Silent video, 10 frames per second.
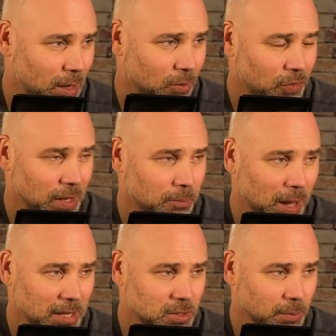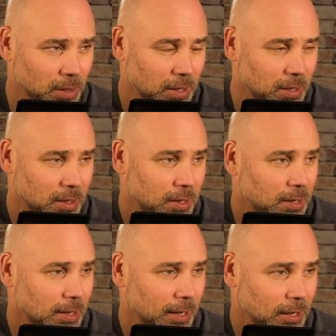would think possibly
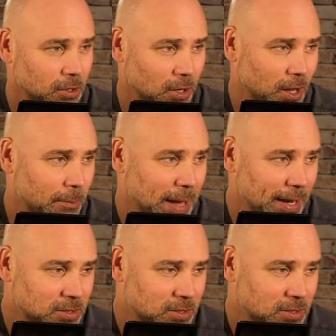could come back.